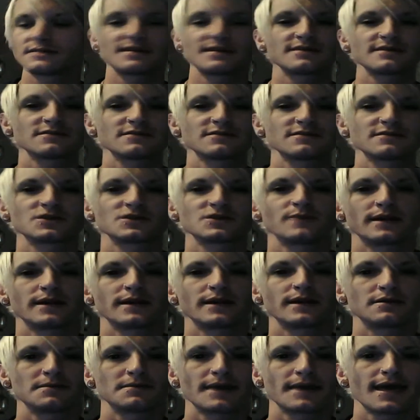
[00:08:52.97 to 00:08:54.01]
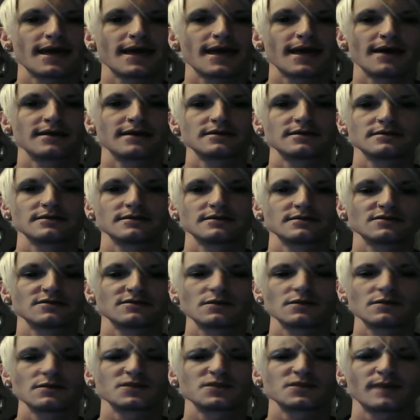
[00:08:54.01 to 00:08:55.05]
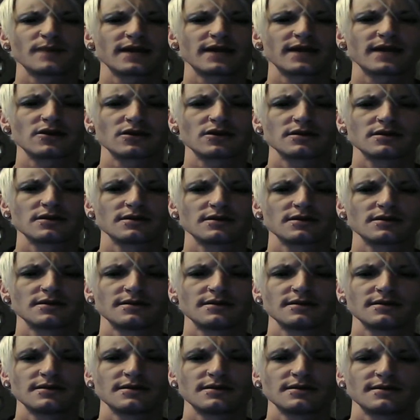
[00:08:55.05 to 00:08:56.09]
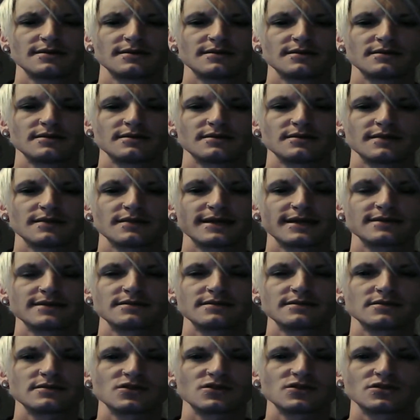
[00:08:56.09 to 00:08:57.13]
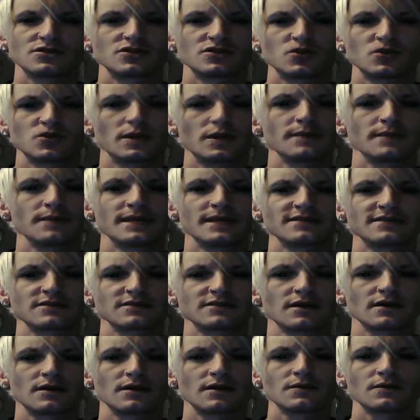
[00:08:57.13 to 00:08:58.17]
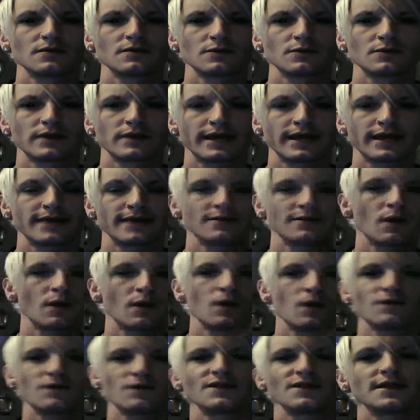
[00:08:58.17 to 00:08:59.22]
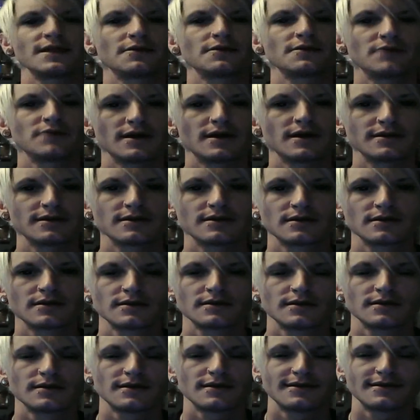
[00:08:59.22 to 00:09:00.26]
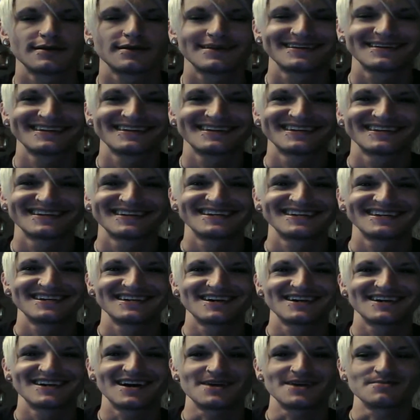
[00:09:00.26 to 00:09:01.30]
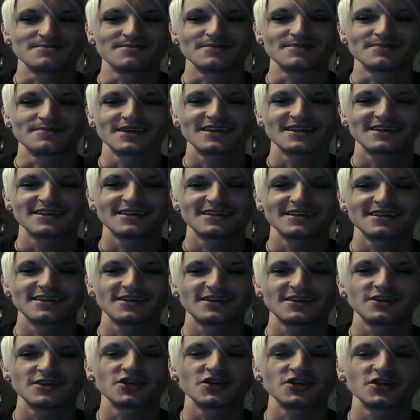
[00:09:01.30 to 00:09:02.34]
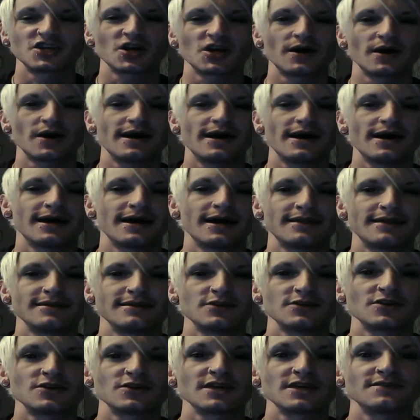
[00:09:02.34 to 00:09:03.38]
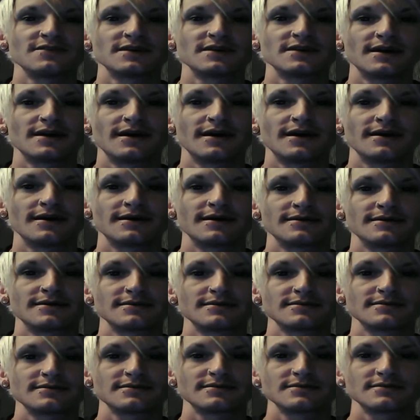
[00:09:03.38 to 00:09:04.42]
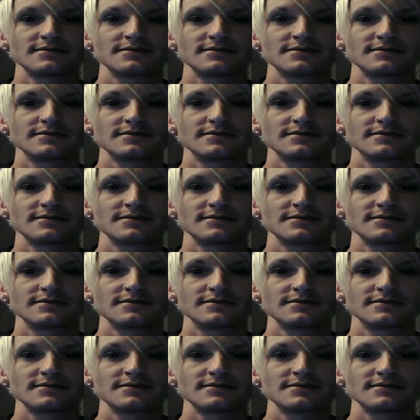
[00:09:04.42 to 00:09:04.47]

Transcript: sounded so much better in my head. So much better. Like 20 minutes ago when I had the whole video done. Um, you can go ahead, you can give it, uh,